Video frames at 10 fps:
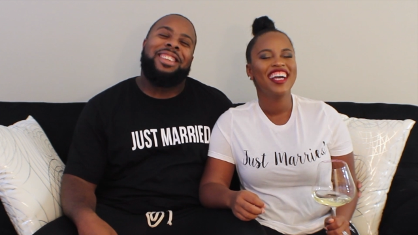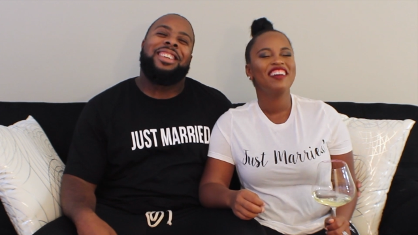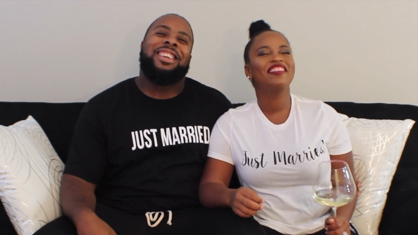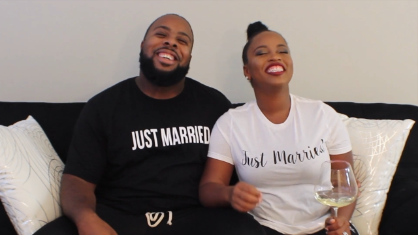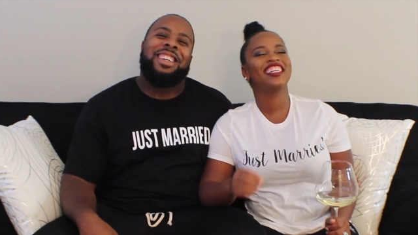
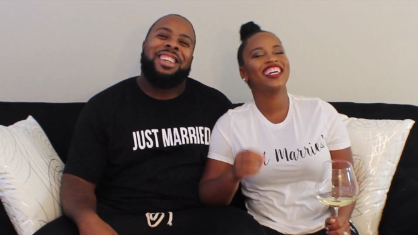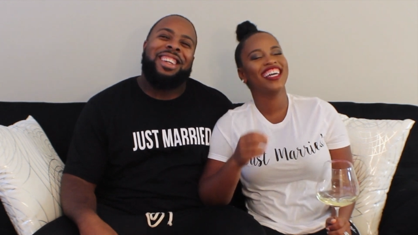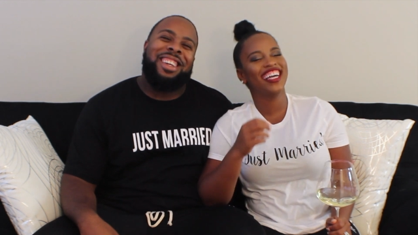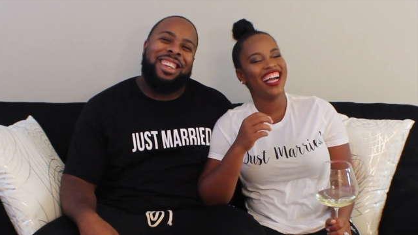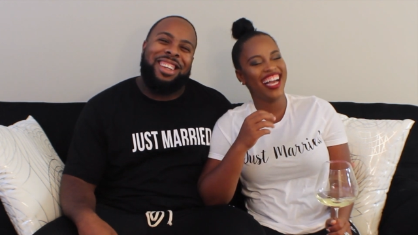
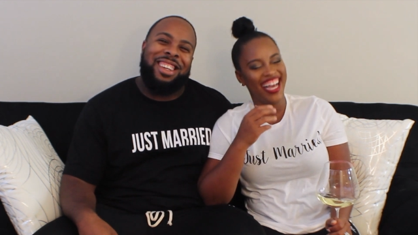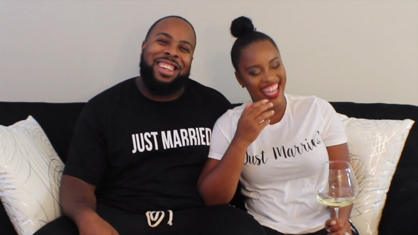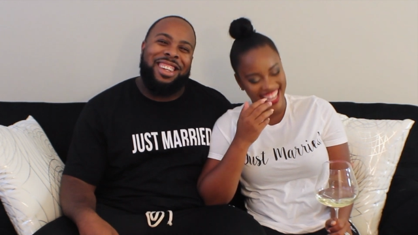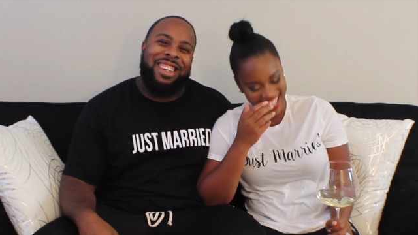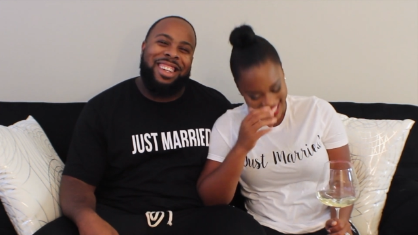Speaker 1: we're
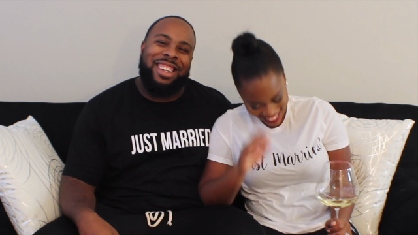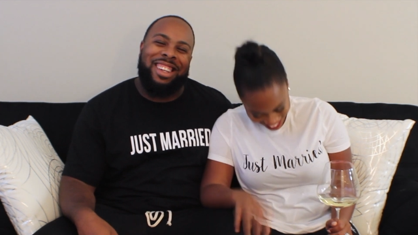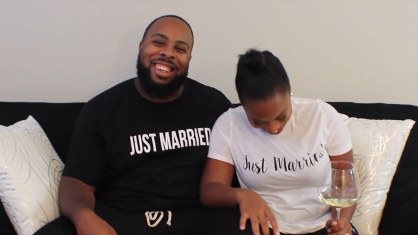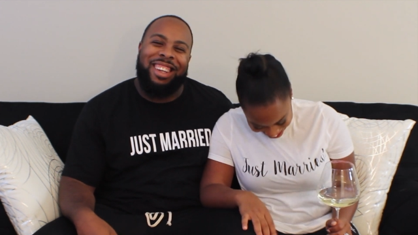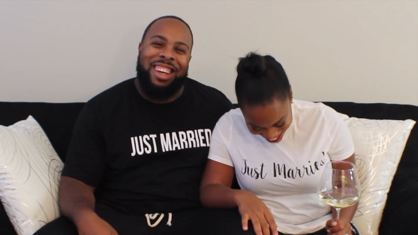gonna
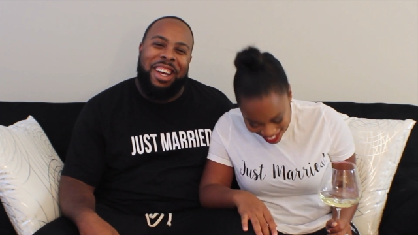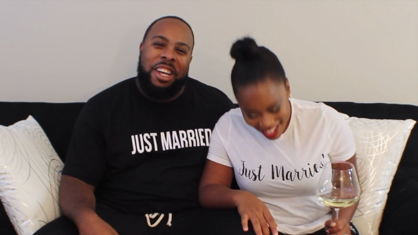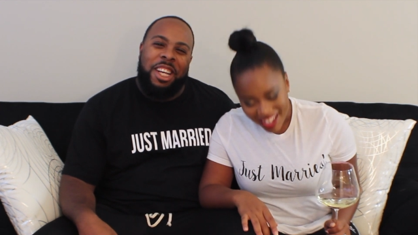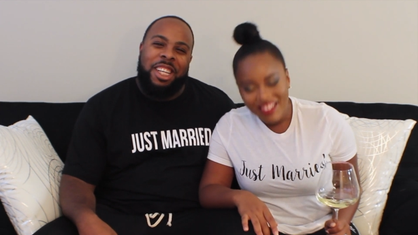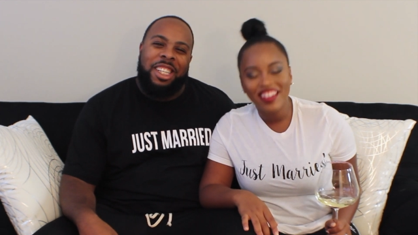
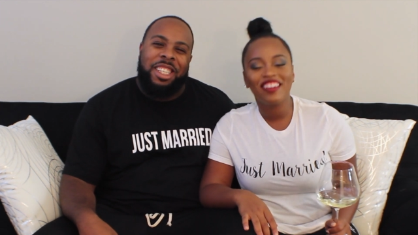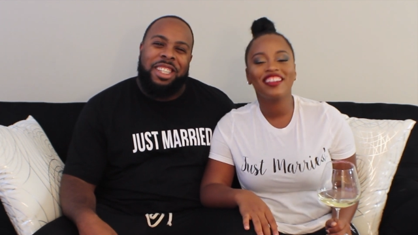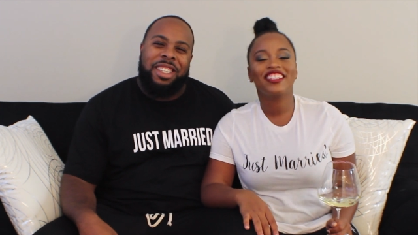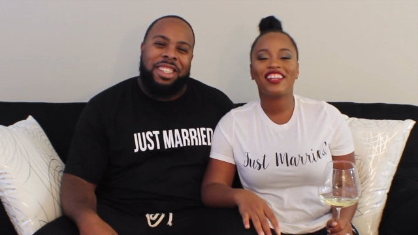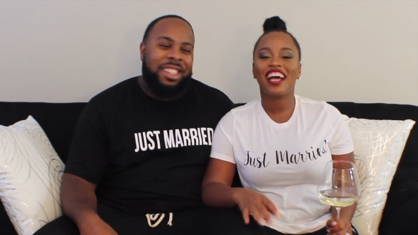
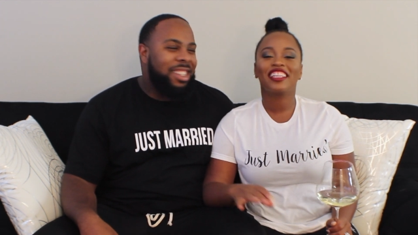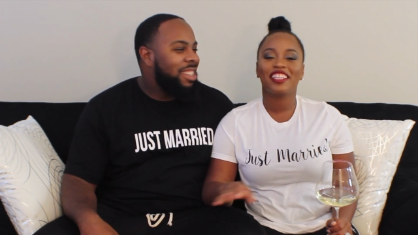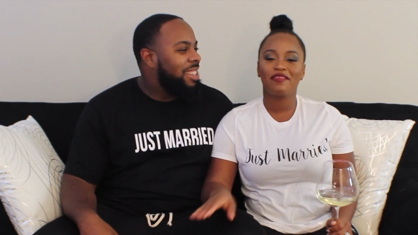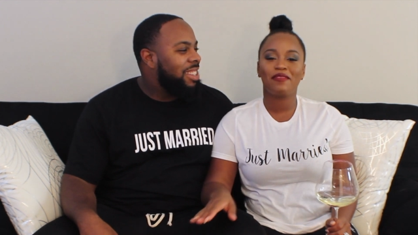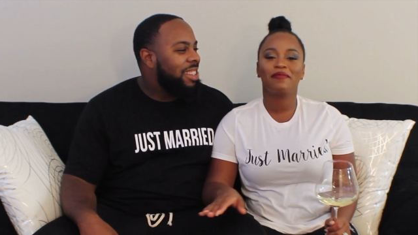try to
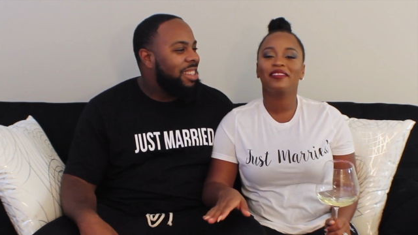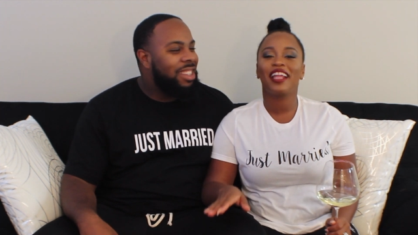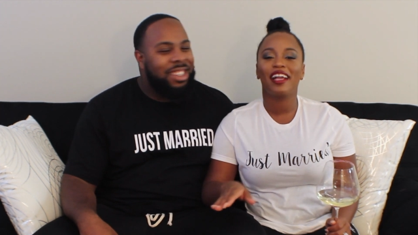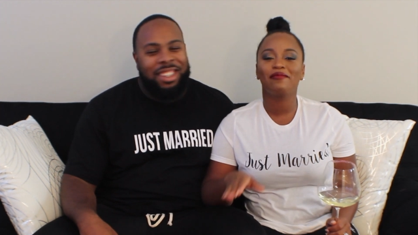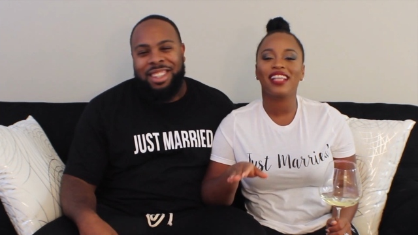leave people
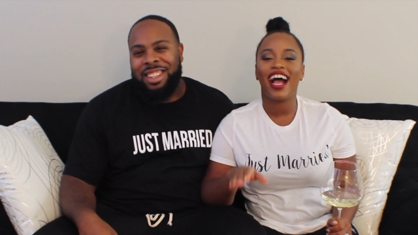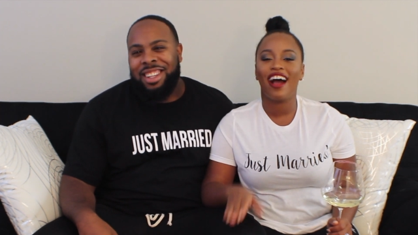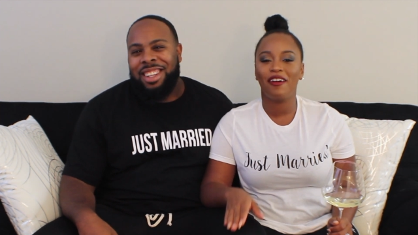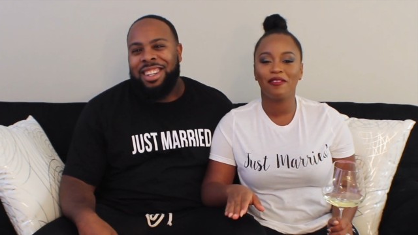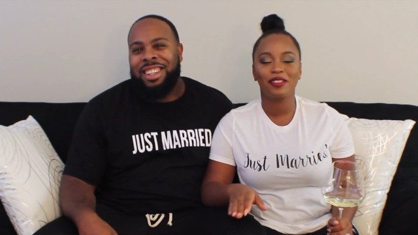names
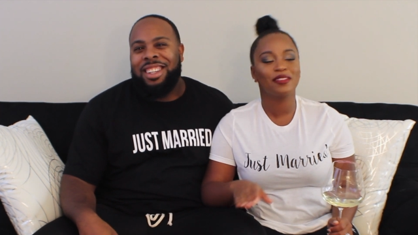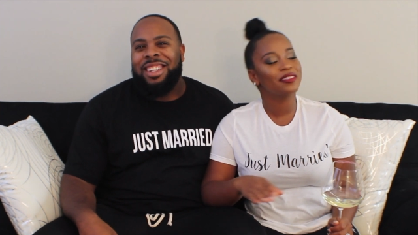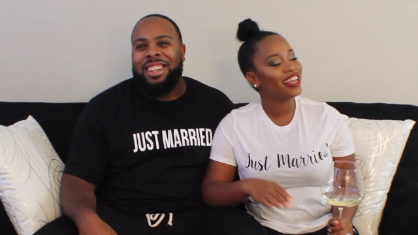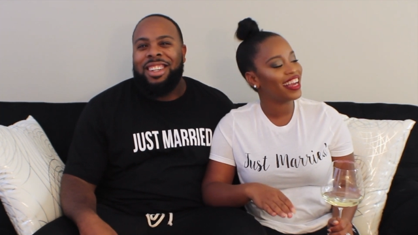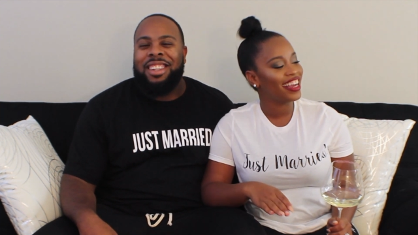out so
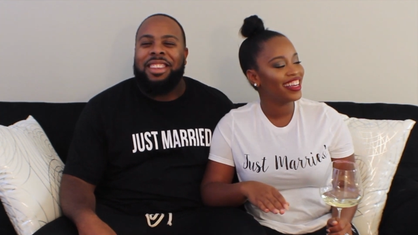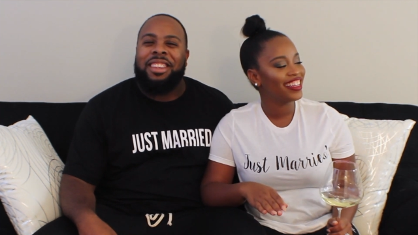that